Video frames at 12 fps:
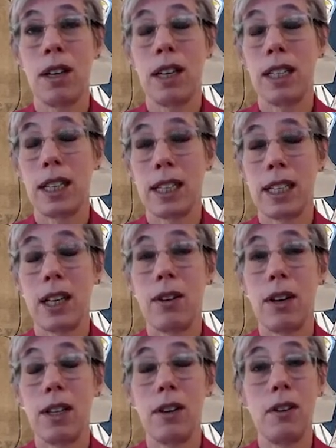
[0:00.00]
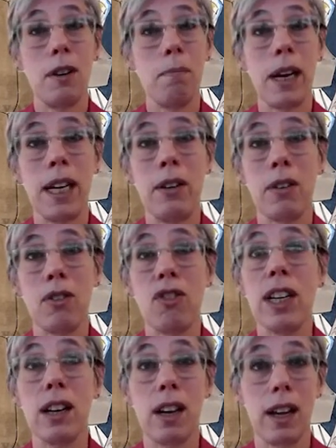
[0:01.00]
as I said earlier, you may not
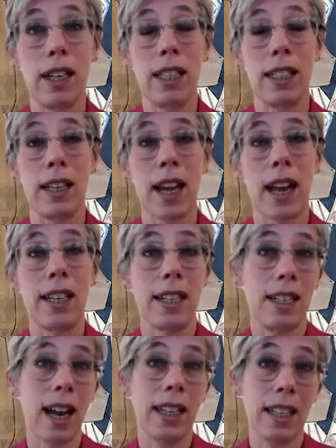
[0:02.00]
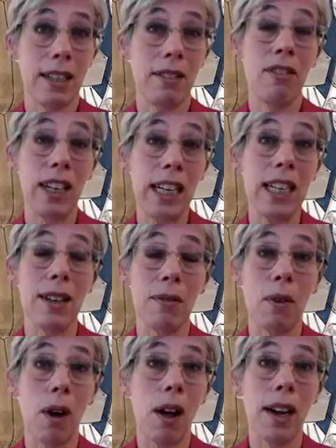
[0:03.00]
realize that that's the
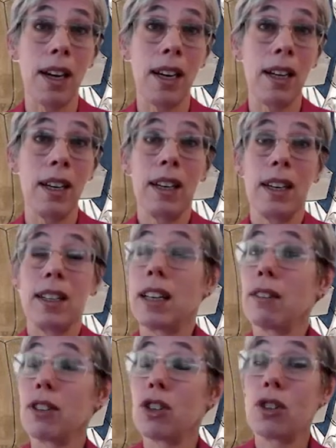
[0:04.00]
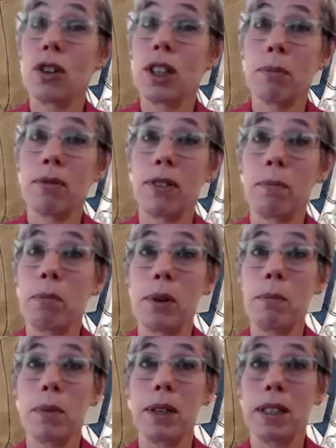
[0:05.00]
reason why they haven't turned up for
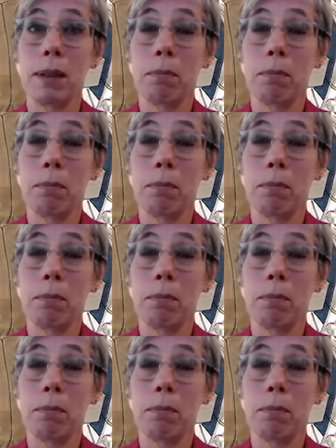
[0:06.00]
appointments.